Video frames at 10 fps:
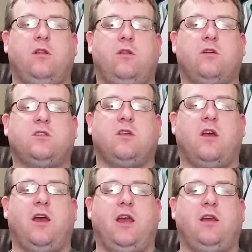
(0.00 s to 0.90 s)
It looks
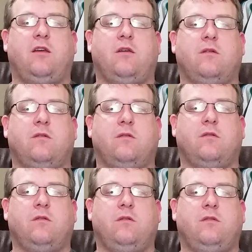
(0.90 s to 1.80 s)
like
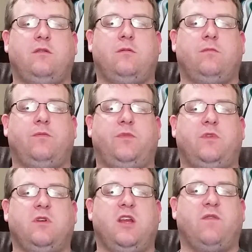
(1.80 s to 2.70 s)

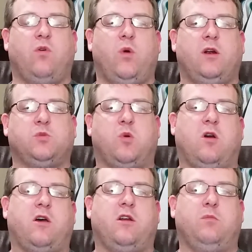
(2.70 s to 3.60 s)
The Devil Wears
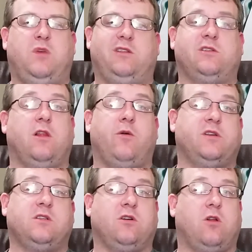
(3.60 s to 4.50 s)
Prada meets
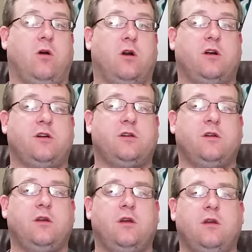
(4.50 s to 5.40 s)
Lois and Clark.
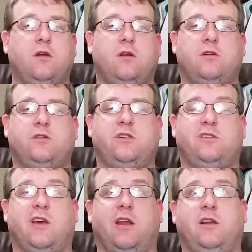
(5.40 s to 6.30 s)

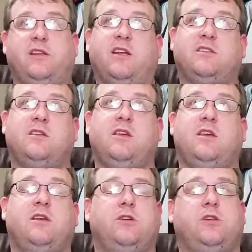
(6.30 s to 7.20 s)
She's kind of
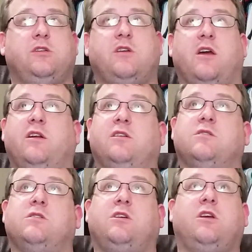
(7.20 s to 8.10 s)
ditzy, she's kind of
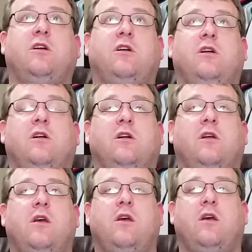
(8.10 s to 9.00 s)
insecure,
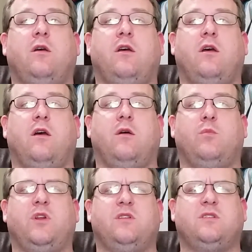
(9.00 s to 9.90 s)

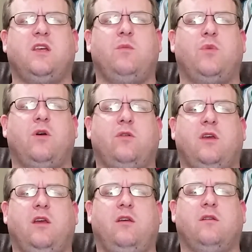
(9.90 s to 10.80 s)
but in the same
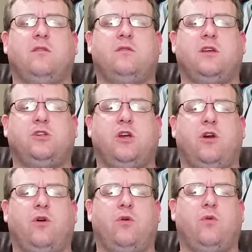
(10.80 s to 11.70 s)
boat, they
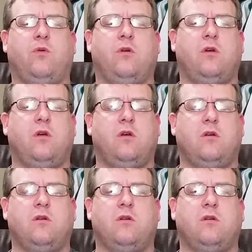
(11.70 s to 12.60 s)
show
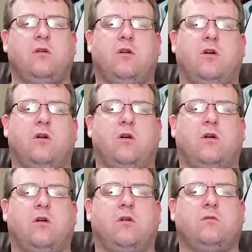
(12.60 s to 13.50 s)

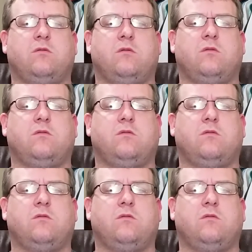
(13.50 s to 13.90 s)
her,